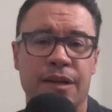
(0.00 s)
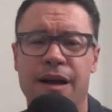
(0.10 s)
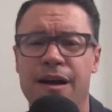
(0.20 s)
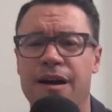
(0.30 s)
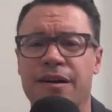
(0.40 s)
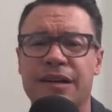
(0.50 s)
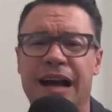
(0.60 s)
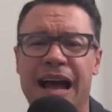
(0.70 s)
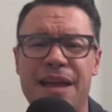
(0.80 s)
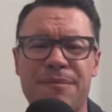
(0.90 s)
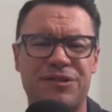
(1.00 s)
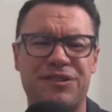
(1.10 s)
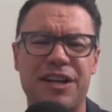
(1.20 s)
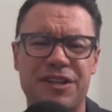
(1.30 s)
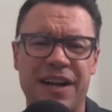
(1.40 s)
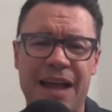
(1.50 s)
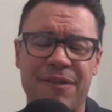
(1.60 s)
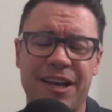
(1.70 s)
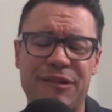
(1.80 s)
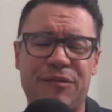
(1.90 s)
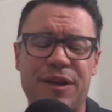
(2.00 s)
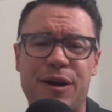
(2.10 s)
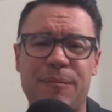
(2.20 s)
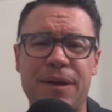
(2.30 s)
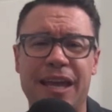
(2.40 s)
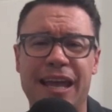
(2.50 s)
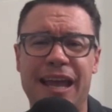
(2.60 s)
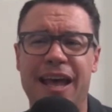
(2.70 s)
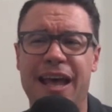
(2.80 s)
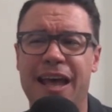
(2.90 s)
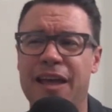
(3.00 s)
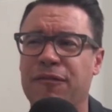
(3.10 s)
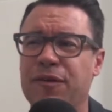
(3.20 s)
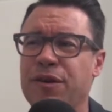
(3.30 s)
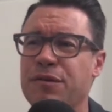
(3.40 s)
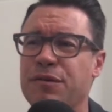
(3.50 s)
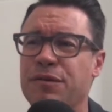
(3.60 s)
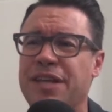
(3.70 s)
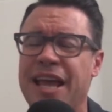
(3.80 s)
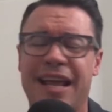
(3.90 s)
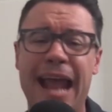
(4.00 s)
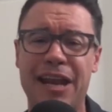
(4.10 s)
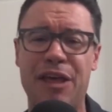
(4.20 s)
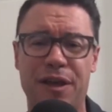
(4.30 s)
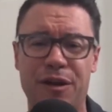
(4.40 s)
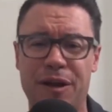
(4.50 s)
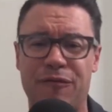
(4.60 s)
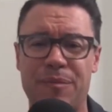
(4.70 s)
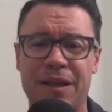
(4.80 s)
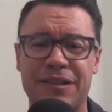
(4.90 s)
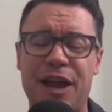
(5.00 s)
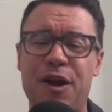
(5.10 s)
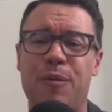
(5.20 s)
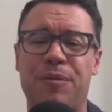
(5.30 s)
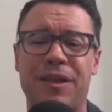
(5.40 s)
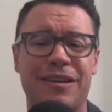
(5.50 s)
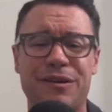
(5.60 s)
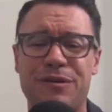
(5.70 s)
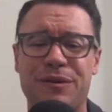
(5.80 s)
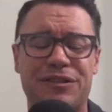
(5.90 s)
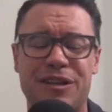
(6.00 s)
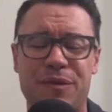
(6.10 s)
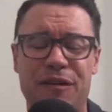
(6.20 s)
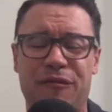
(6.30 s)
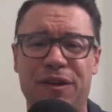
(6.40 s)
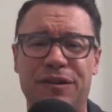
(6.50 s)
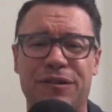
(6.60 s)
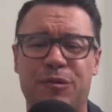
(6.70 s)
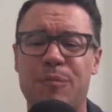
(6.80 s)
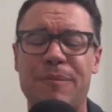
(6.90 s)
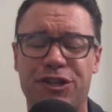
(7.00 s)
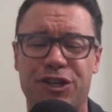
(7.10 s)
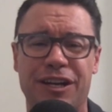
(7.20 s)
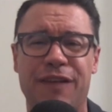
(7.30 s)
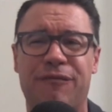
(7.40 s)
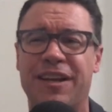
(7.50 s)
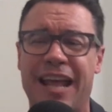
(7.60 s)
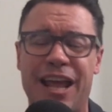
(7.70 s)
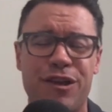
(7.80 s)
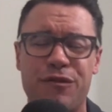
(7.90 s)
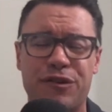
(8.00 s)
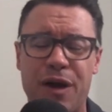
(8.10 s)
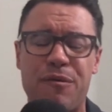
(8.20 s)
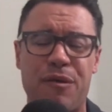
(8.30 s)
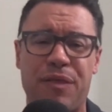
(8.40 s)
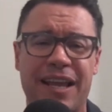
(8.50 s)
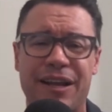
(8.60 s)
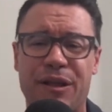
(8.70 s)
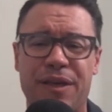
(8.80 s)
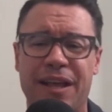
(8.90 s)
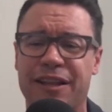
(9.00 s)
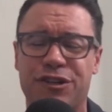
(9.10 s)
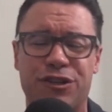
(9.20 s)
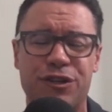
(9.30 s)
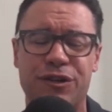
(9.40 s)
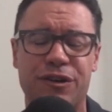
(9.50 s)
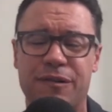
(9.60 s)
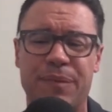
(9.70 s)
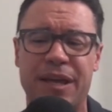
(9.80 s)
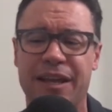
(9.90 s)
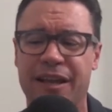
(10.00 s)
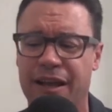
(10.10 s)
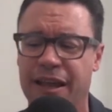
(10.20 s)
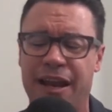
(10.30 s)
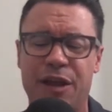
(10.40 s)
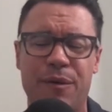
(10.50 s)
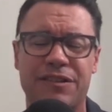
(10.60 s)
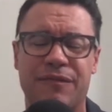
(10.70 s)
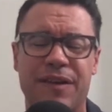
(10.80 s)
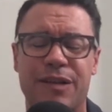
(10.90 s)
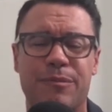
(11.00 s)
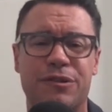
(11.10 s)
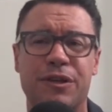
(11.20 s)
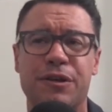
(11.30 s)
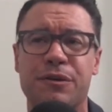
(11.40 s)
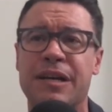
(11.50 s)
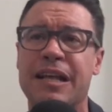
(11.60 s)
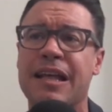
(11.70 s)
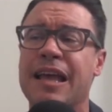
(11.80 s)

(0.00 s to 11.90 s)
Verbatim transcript: Oh, I am such an advocate of therapy. Uh, if you take anything away from this, I hope that you in some way feel permission if today you don't think it a thing that should or be uh, in any way is available to you.